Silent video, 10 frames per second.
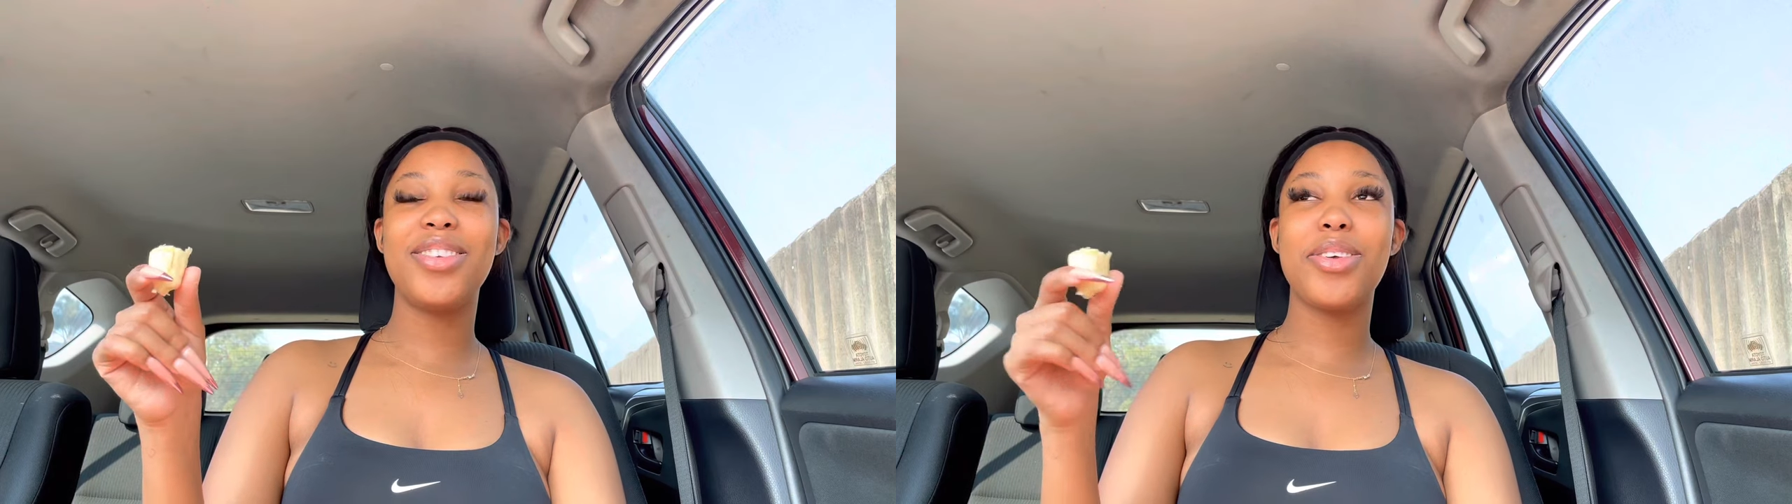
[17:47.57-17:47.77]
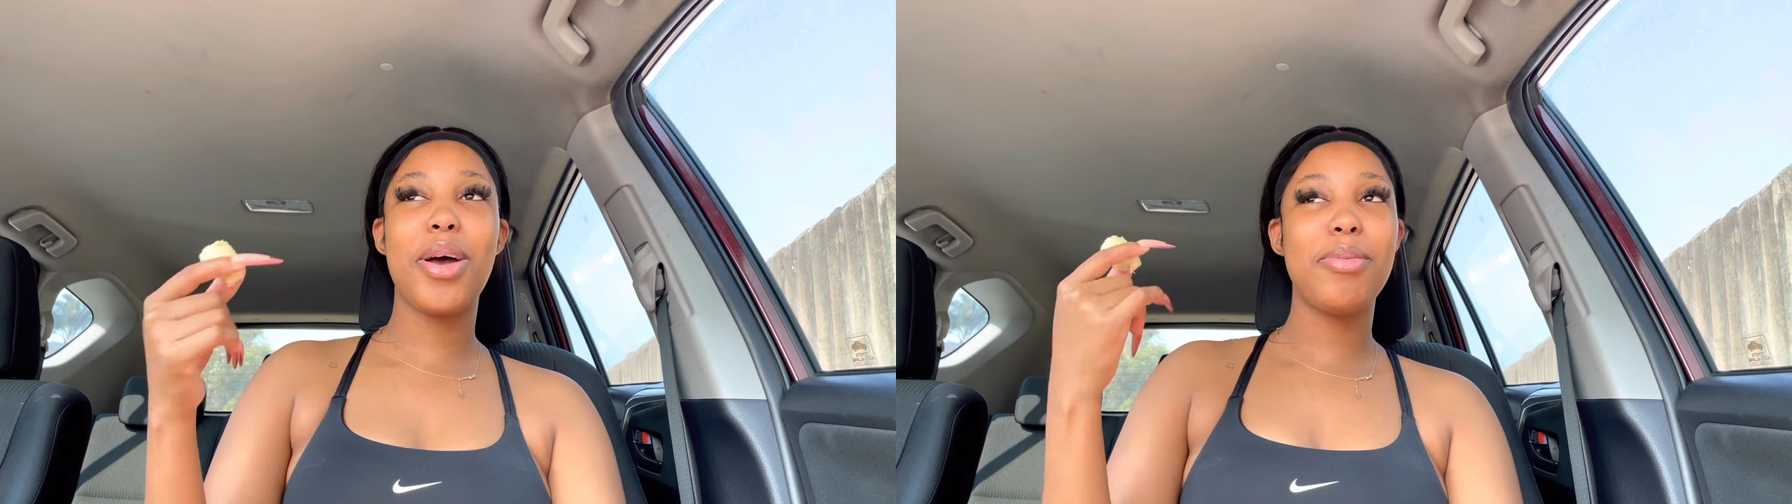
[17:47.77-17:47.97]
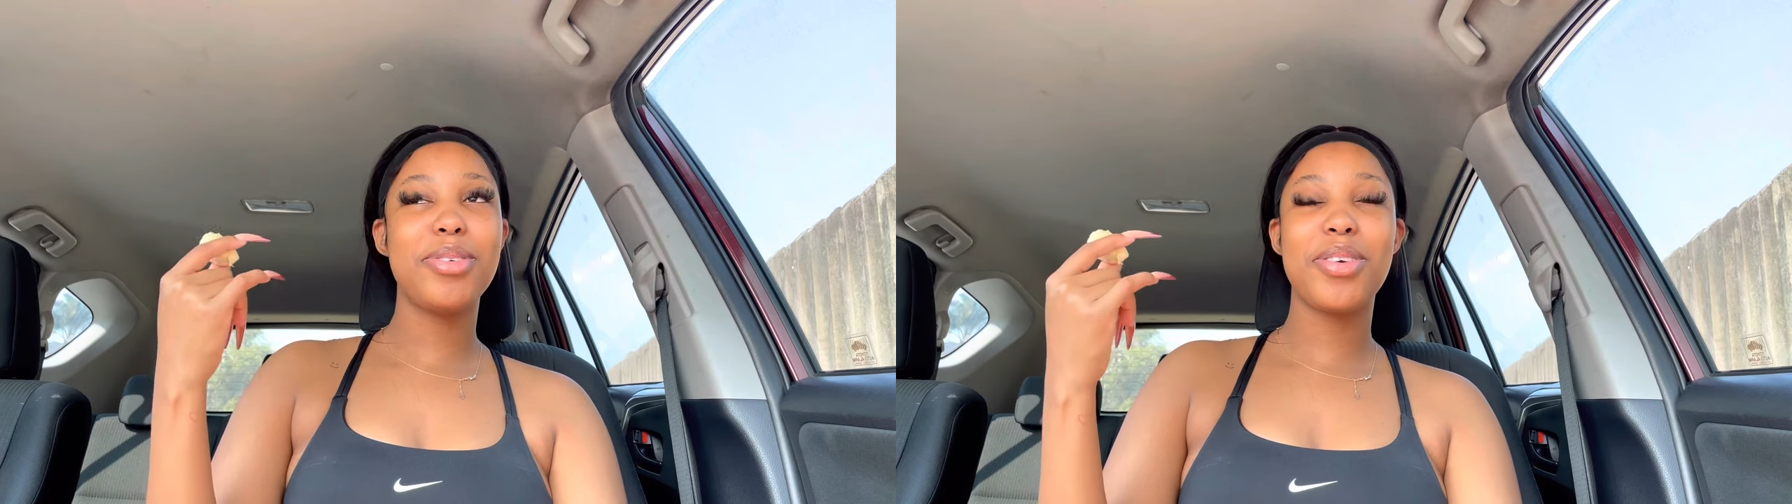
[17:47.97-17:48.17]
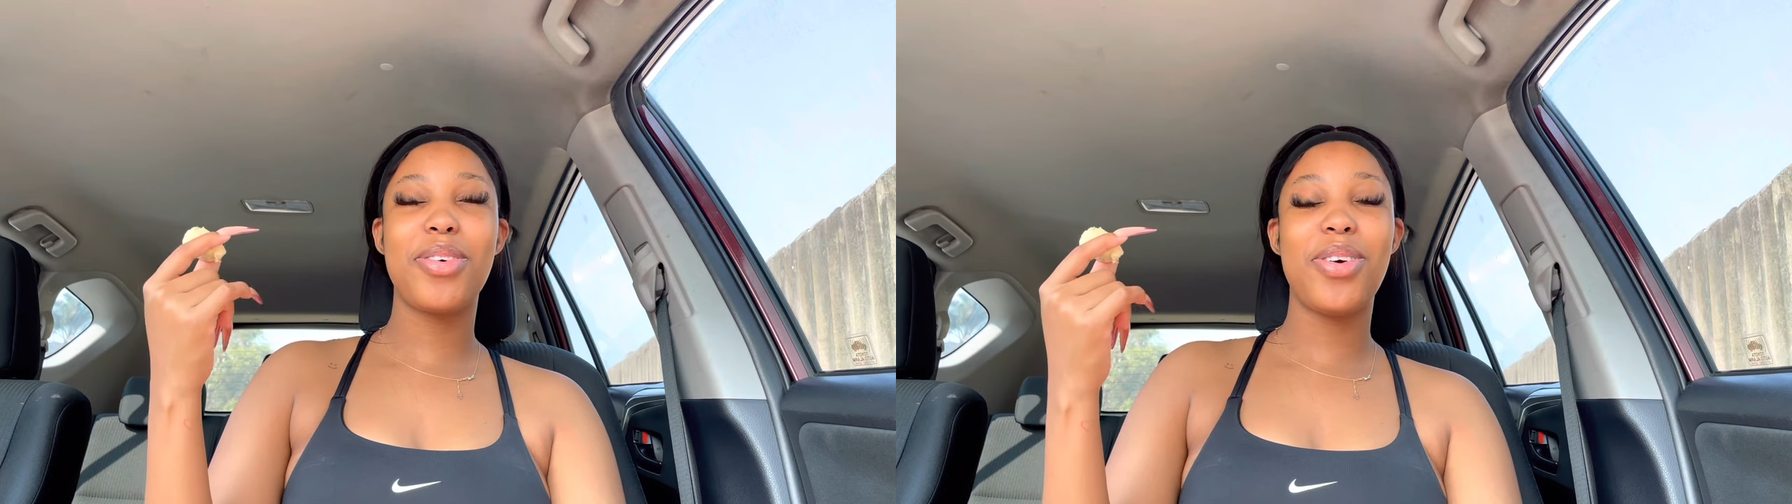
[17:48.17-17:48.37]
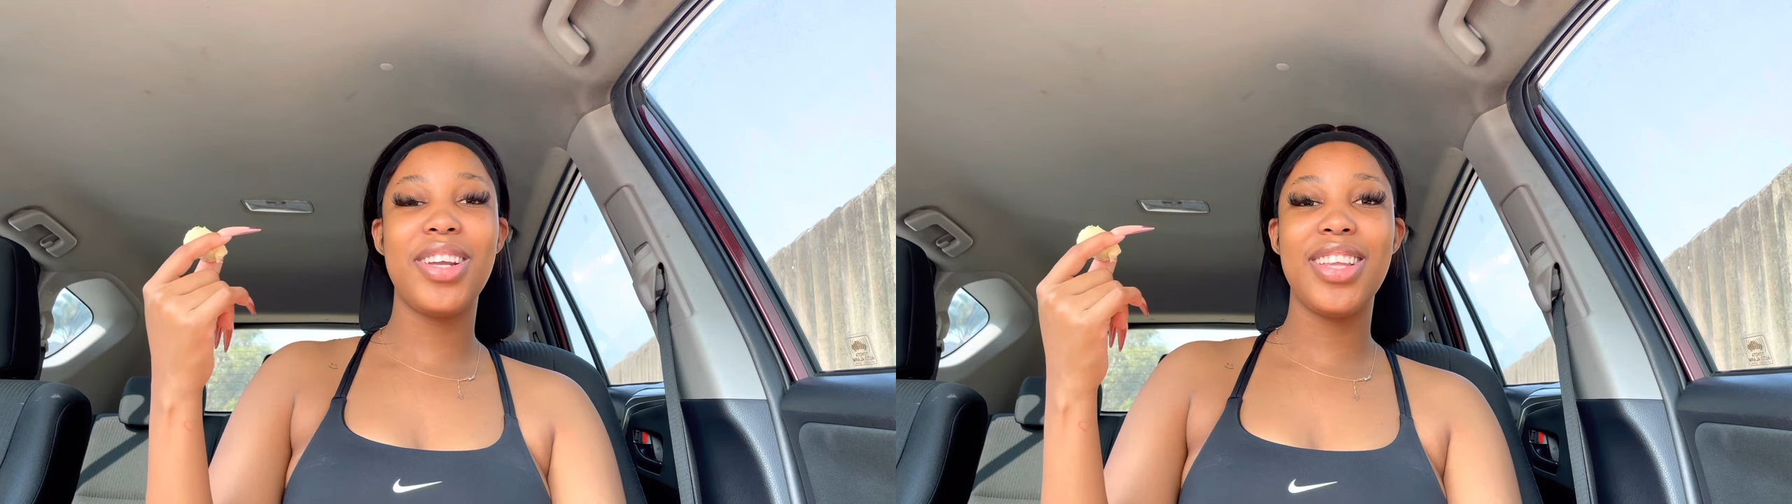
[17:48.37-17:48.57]
So I'm just
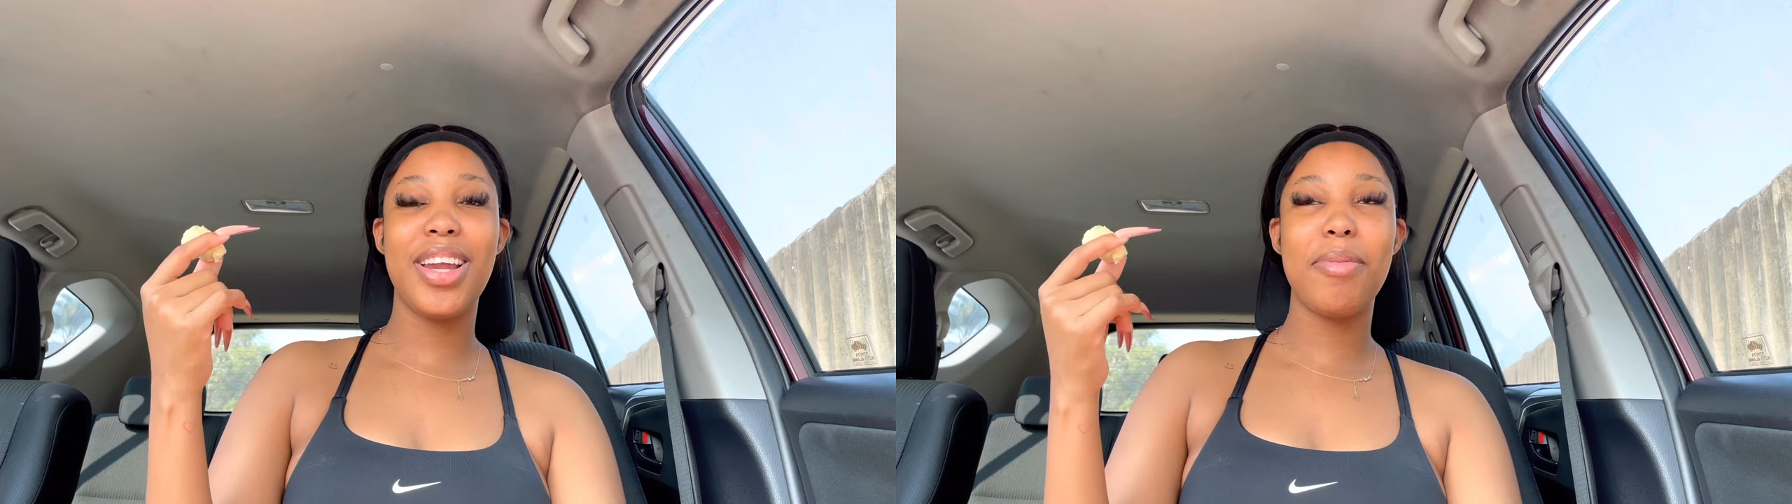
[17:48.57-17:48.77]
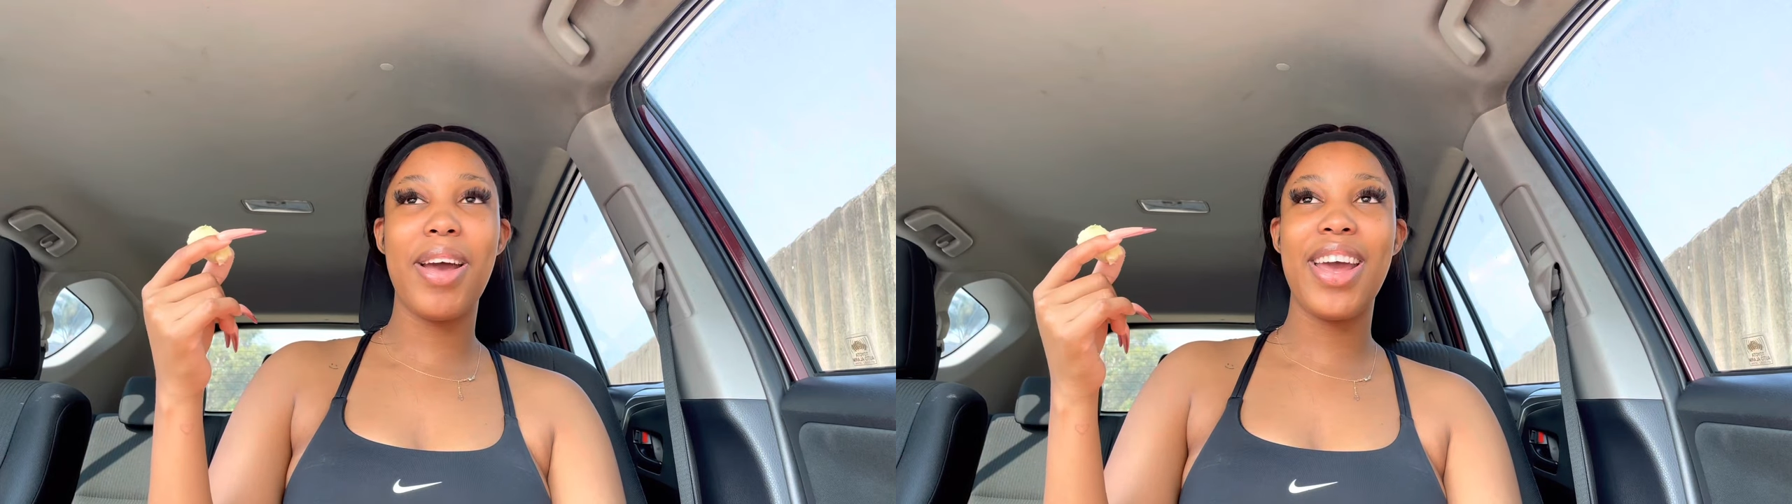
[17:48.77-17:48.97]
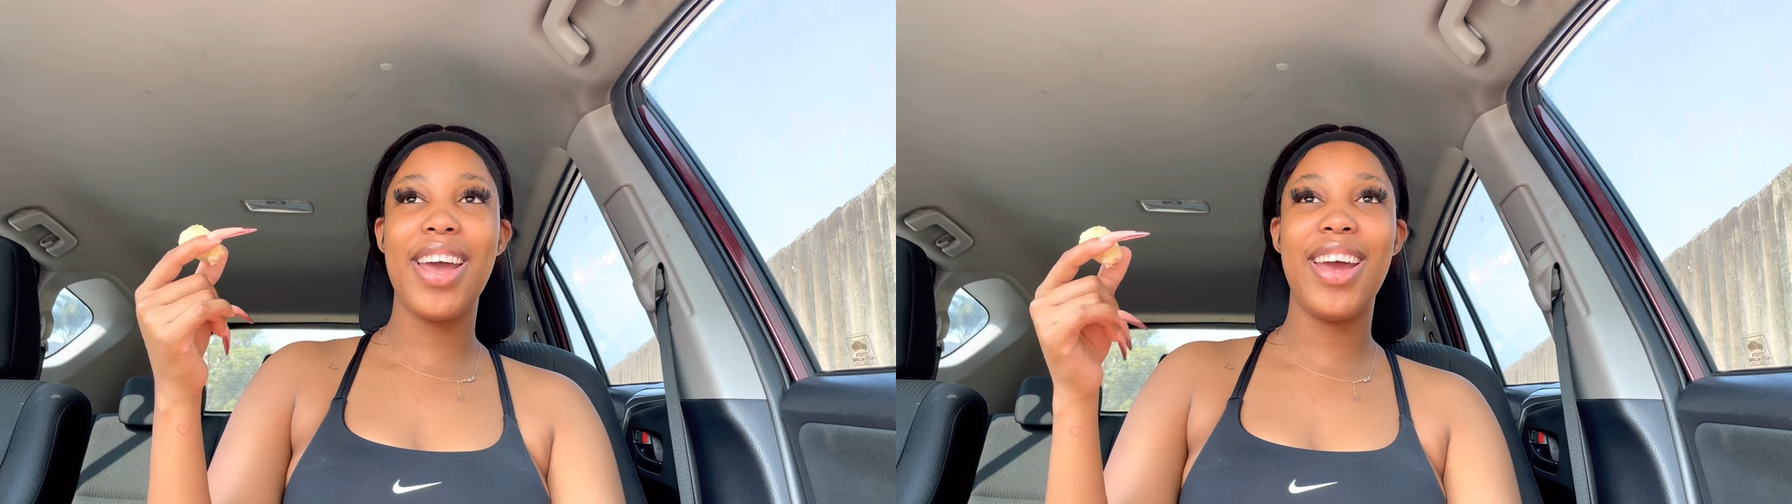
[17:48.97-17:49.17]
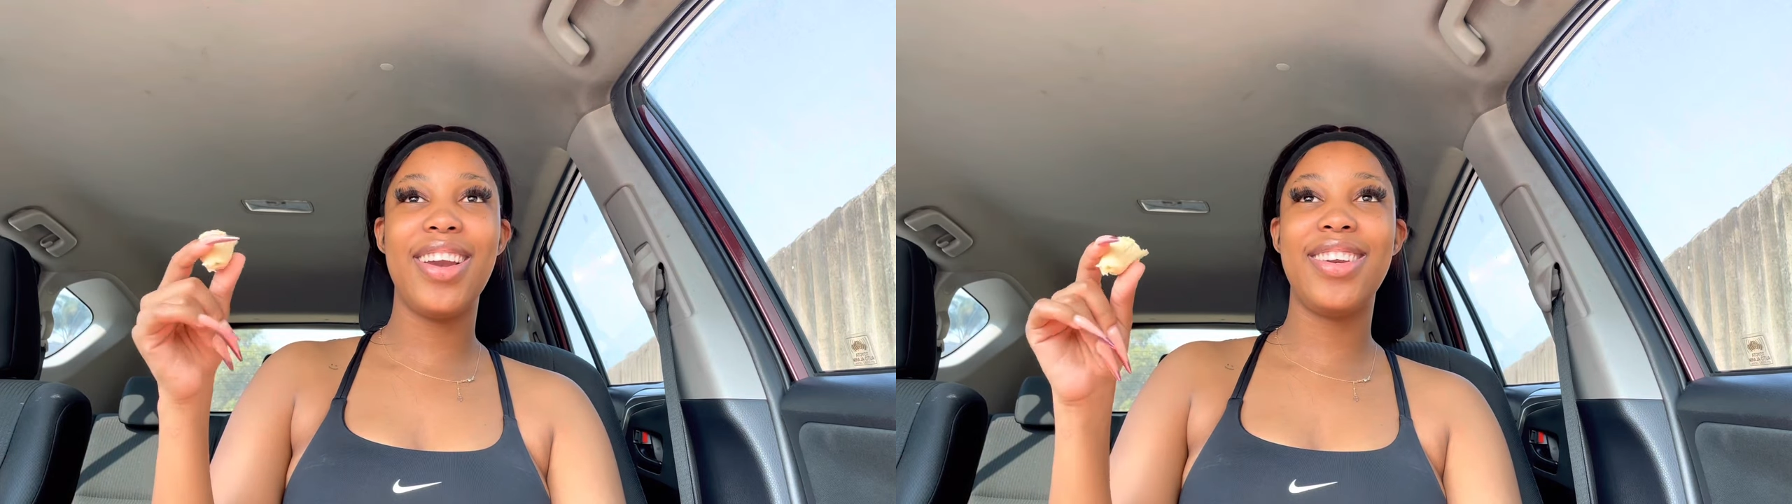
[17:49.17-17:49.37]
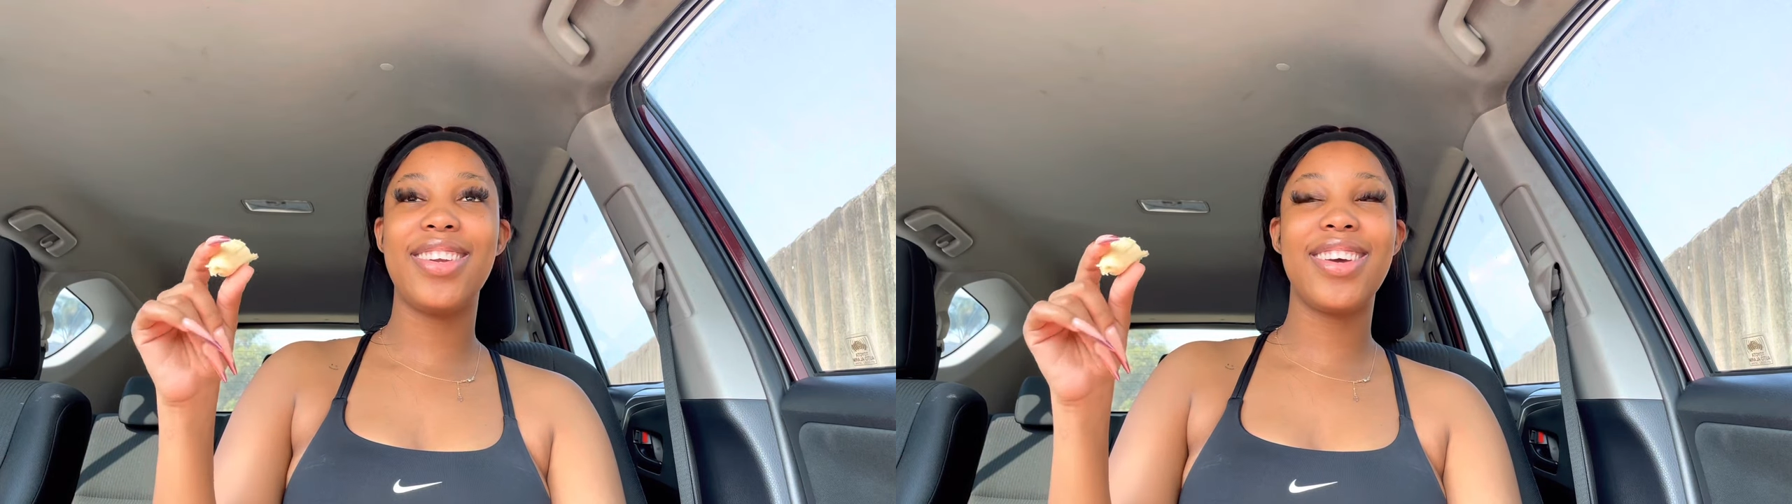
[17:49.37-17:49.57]
recording that in my head